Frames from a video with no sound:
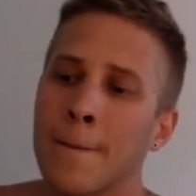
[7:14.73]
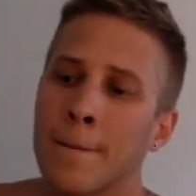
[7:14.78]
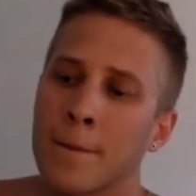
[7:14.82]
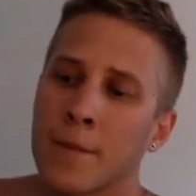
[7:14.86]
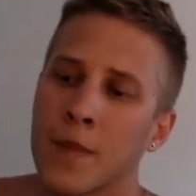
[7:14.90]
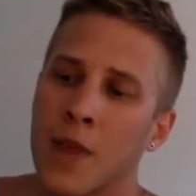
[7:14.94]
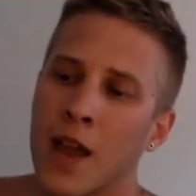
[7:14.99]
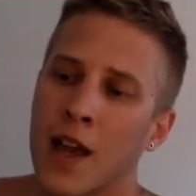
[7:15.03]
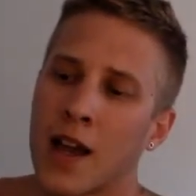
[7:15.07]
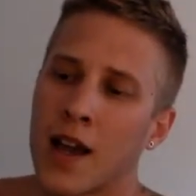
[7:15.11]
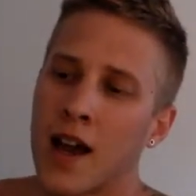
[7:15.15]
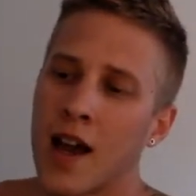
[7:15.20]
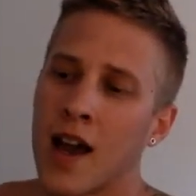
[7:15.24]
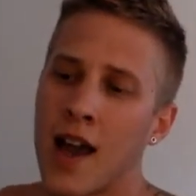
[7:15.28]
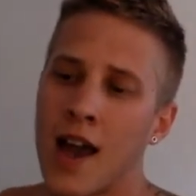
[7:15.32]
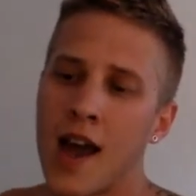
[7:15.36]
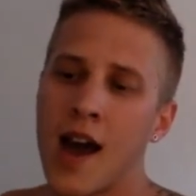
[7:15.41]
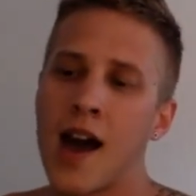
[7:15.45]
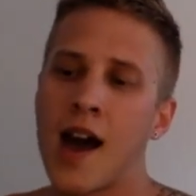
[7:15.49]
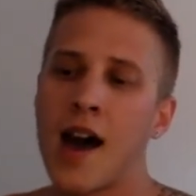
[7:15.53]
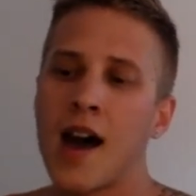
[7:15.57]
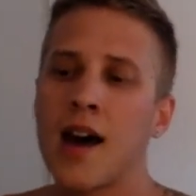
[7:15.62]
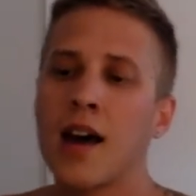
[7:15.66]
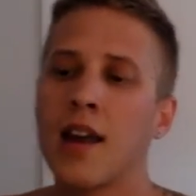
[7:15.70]
like I
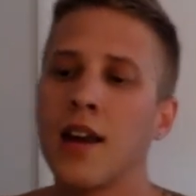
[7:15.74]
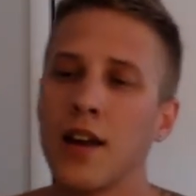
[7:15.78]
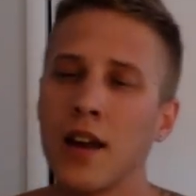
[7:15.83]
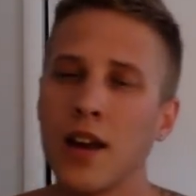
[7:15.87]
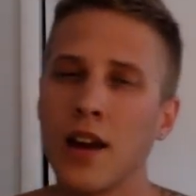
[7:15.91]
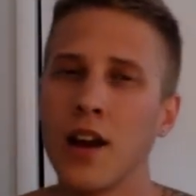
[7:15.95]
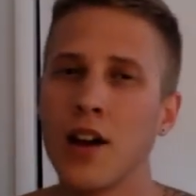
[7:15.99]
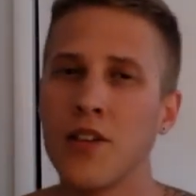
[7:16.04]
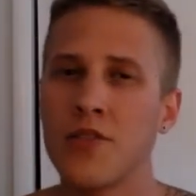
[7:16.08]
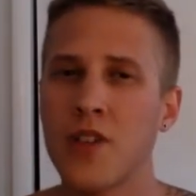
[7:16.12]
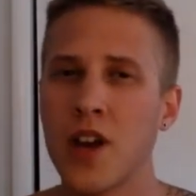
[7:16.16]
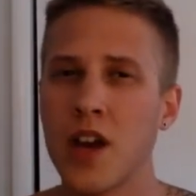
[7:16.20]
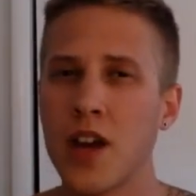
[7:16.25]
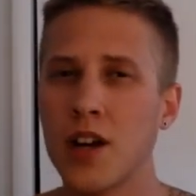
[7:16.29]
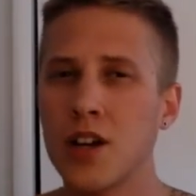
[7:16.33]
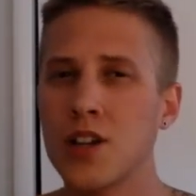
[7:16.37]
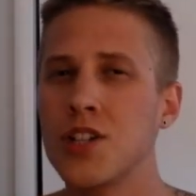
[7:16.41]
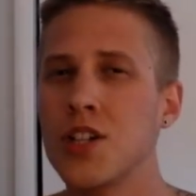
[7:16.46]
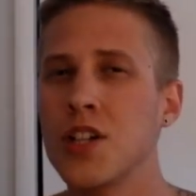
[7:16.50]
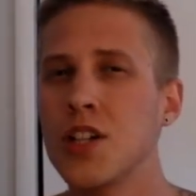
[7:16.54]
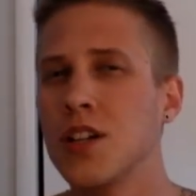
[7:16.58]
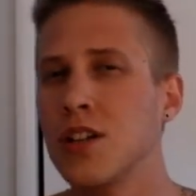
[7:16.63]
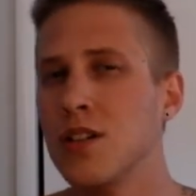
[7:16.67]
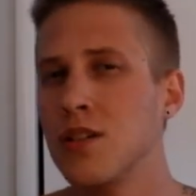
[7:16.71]
had enough
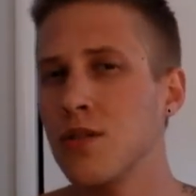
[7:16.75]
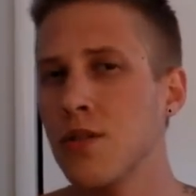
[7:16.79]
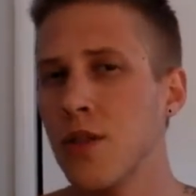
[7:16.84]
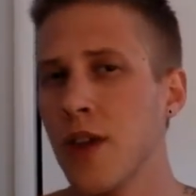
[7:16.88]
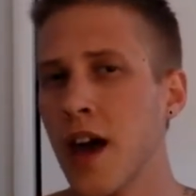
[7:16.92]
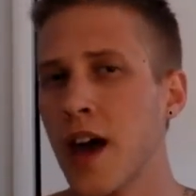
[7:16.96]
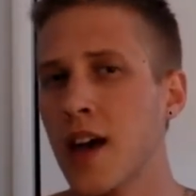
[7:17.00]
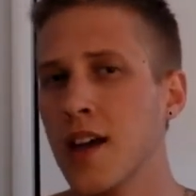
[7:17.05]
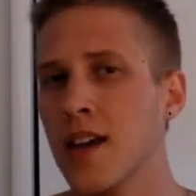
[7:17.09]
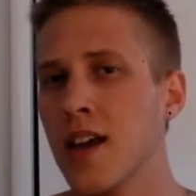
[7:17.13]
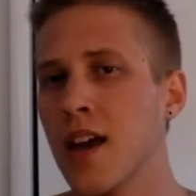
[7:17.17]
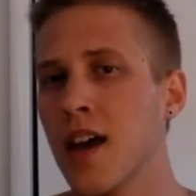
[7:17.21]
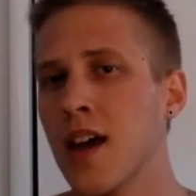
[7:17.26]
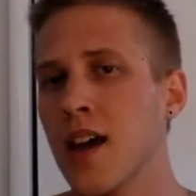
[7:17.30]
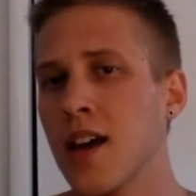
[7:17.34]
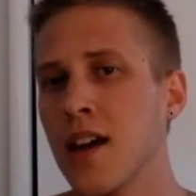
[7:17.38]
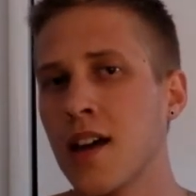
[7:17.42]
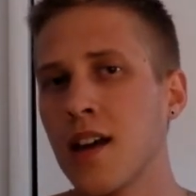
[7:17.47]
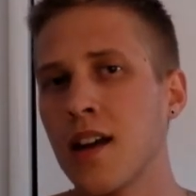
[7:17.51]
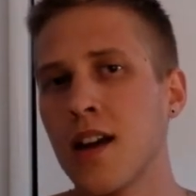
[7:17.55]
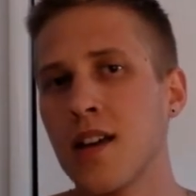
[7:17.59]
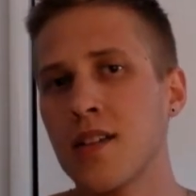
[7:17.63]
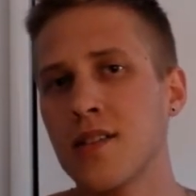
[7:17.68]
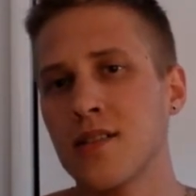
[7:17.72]
energy to do that yet,
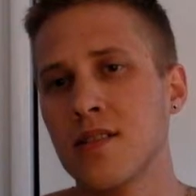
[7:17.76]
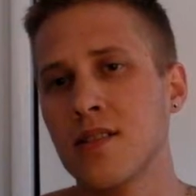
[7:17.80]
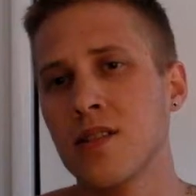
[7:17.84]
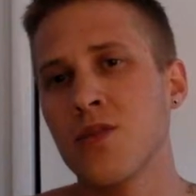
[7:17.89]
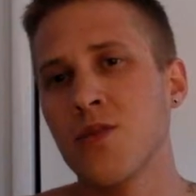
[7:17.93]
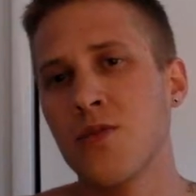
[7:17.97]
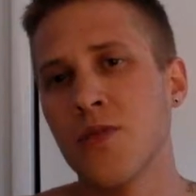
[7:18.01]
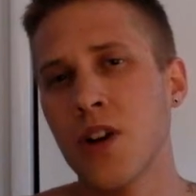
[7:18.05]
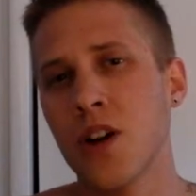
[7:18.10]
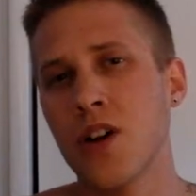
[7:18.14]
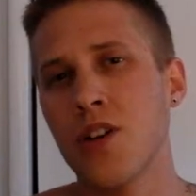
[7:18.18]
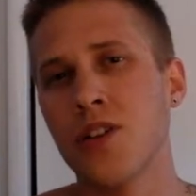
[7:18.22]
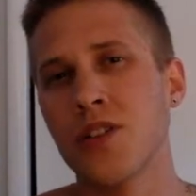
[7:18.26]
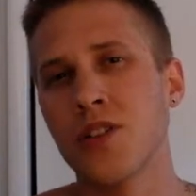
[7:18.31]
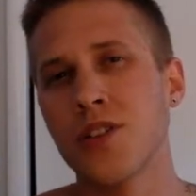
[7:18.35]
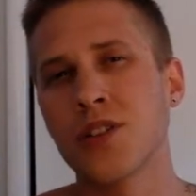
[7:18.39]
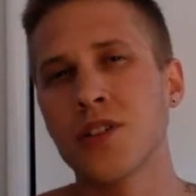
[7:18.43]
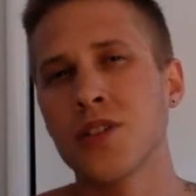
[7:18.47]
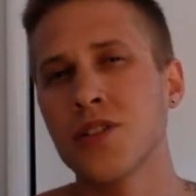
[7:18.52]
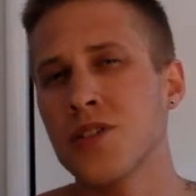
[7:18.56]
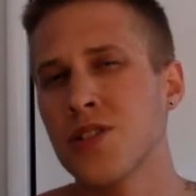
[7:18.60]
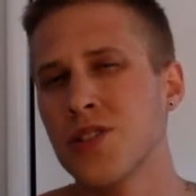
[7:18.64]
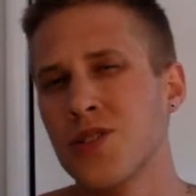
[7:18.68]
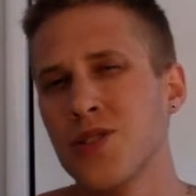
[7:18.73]
and I still felt a
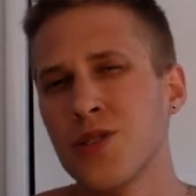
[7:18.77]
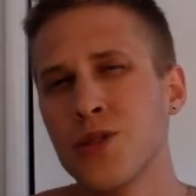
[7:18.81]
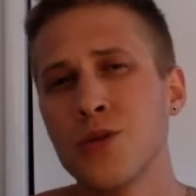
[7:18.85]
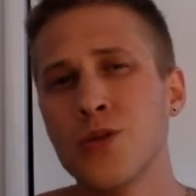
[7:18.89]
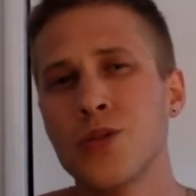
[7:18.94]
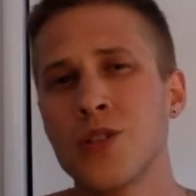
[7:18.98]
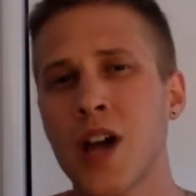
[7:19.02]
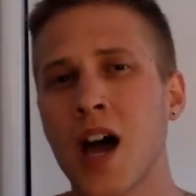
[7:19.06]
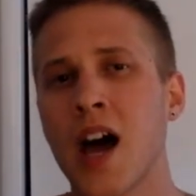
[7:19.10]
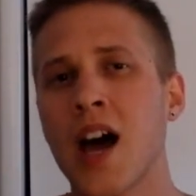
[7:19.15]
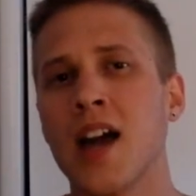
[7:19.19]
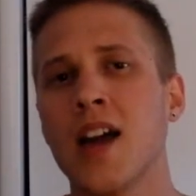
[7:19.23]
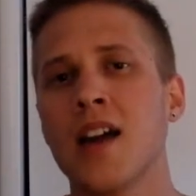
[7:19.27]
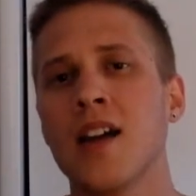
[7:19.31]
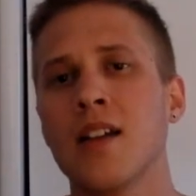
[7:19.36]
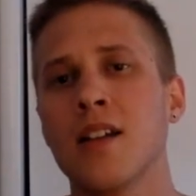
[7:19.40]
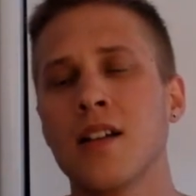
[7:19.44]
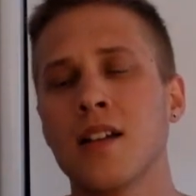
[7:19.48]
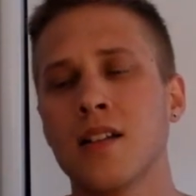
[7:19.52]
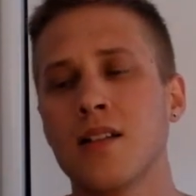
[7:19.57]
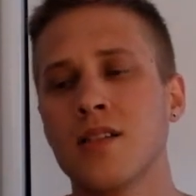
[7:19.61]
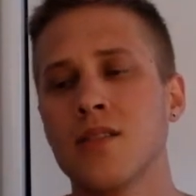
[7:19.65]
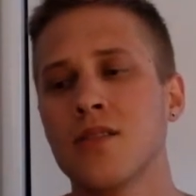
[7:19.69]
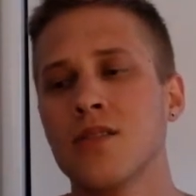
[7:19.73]
little just too tight
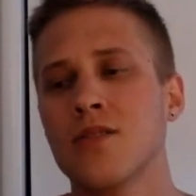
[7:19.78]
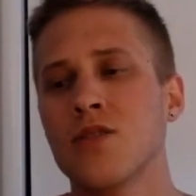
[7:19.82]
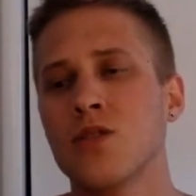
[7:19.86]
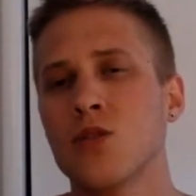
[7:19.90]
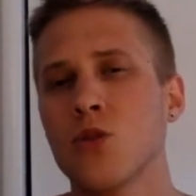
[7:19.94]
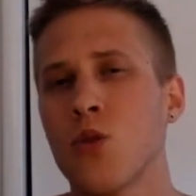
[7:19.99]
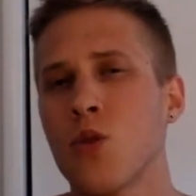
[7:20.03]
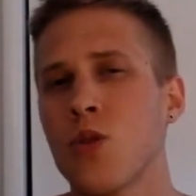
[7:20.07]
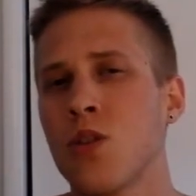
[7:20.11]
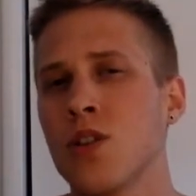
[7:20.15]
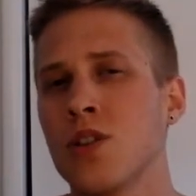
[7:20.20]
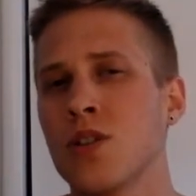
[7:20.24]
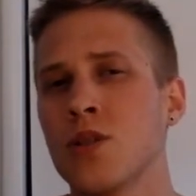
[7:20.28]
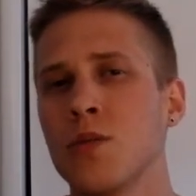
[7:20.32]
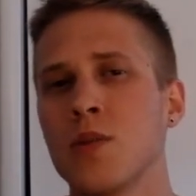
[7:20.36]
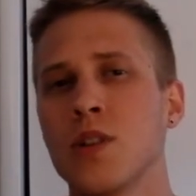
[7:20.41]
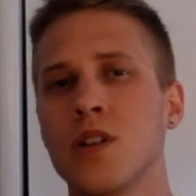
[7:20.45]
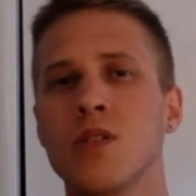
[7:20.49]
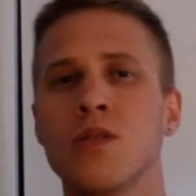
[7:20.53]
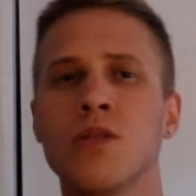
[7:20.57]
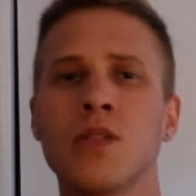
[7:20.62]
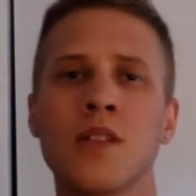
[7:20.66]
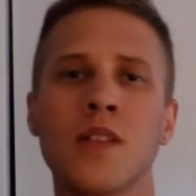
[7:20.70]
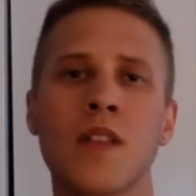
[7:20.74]
and sore to be
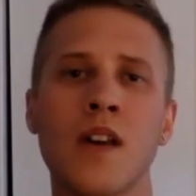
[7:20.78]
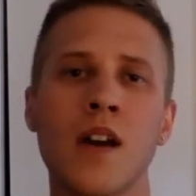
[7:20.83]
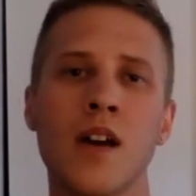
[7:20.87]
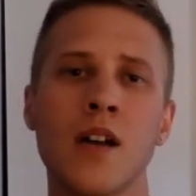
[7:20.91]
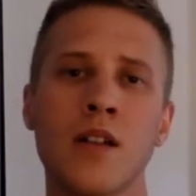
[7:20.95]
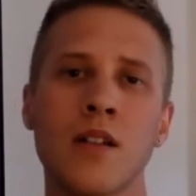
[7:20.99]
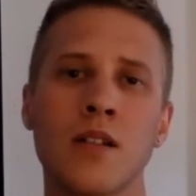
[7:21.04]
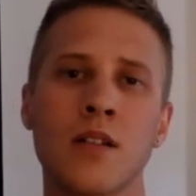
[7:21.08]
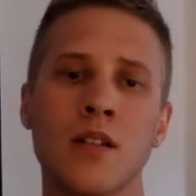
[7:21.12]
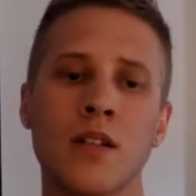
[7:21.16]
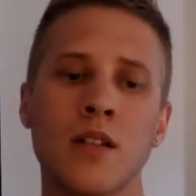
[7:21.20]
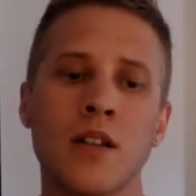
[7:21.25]
doing that.